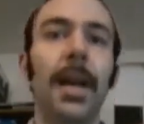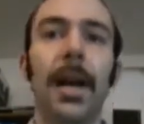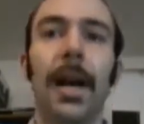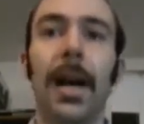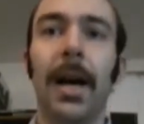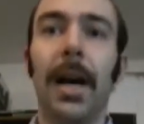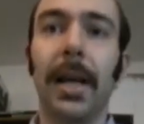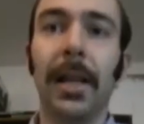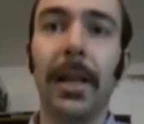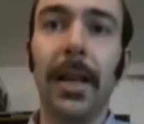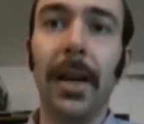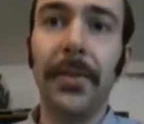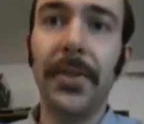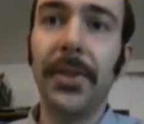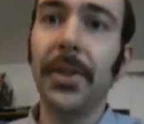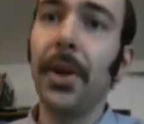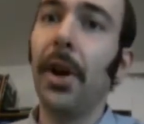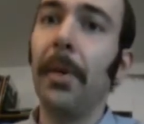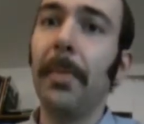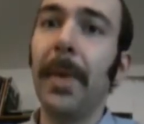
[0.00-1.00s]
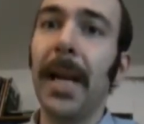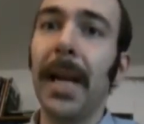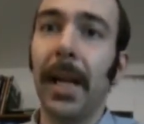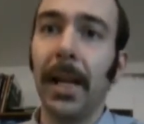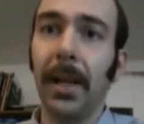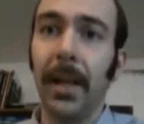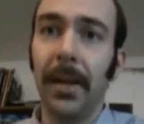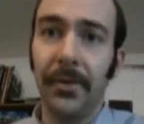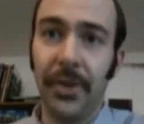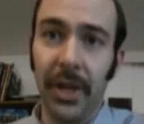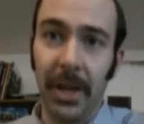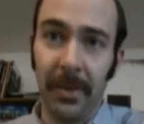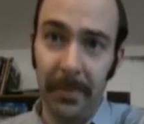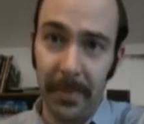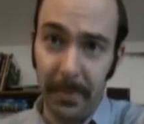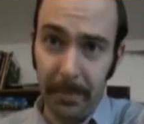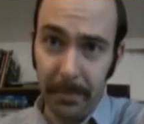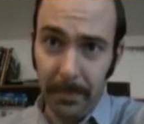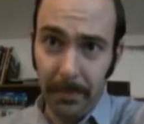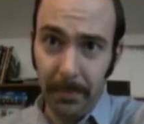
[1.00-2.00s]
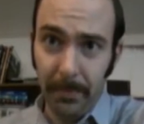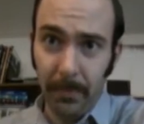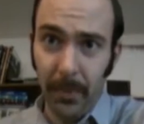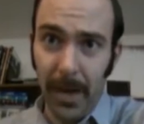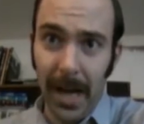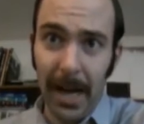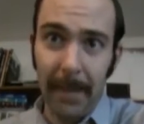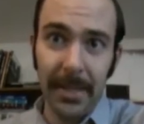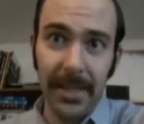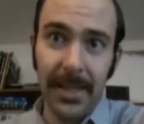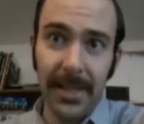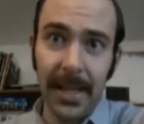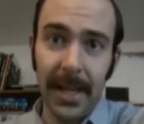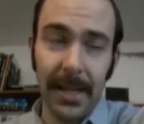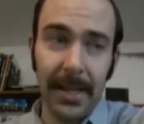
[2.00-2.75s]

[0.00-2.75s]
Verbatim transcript: Uh, I love Starman. I love James Robinson.